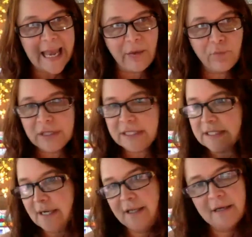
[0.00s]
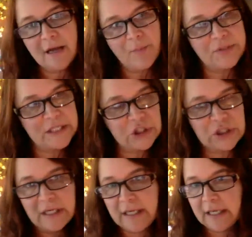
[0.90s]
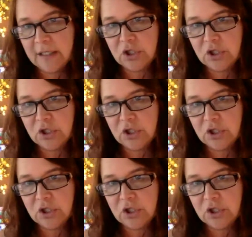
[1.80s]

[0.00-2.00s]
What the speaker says: and really study the competition and